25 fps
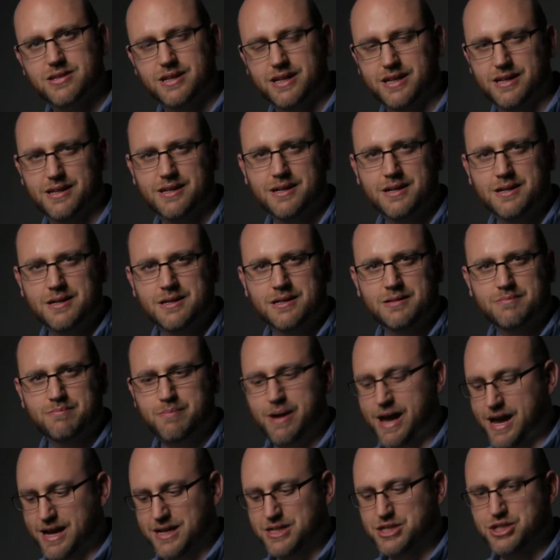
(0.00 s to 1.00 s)
the
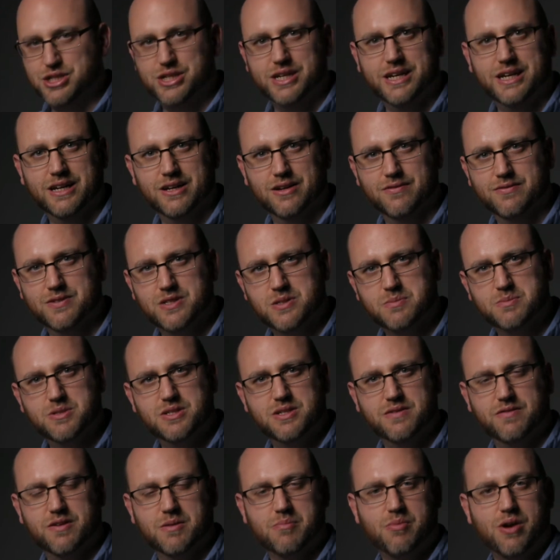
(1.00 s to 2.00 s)
packaging of a
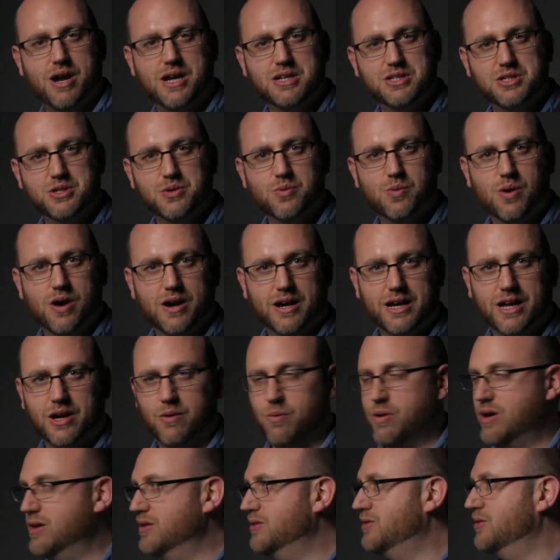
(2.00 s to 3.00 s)
specific brand you're working
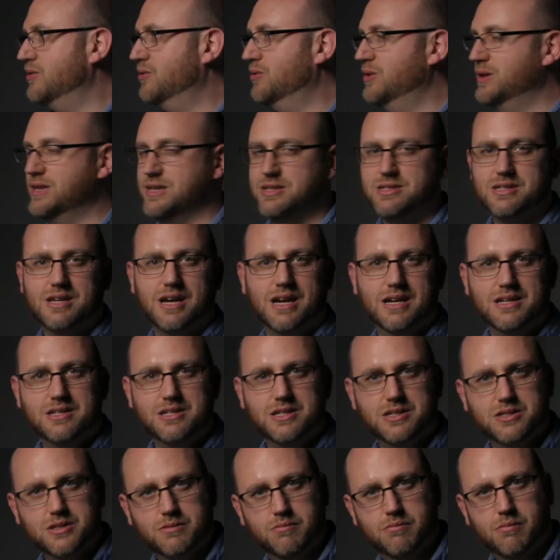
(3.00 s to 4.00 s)
with, or in this case,
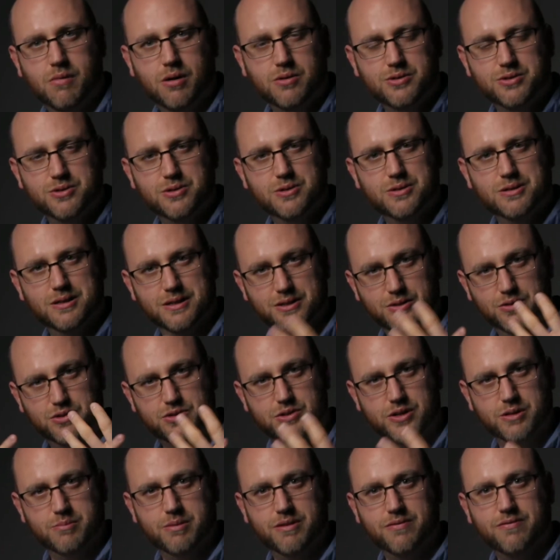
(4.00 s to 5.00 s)
it's a model and you're
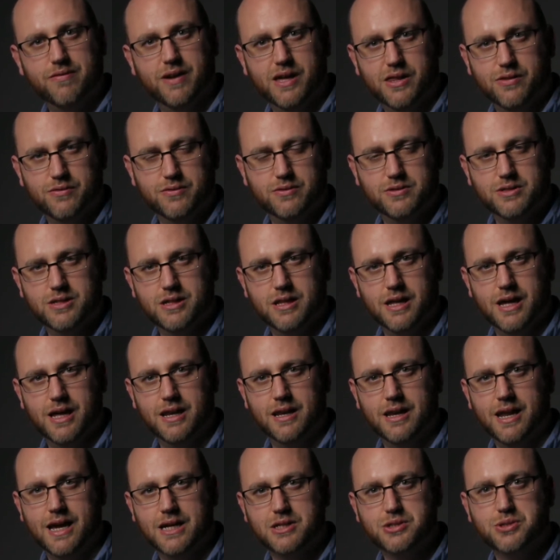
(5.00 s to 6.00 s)
trying to be faithful to their
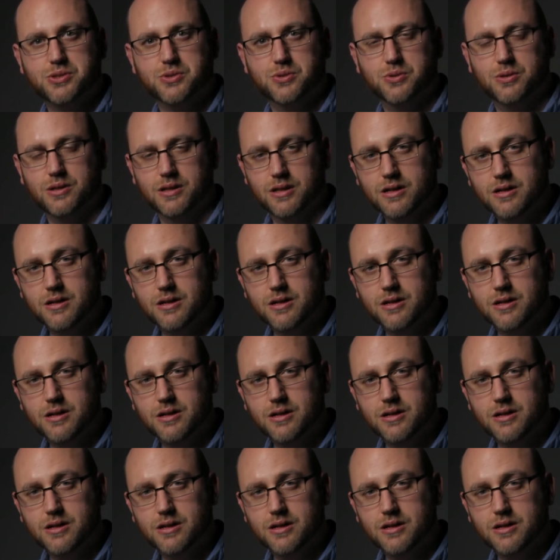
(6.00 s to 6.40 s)
natural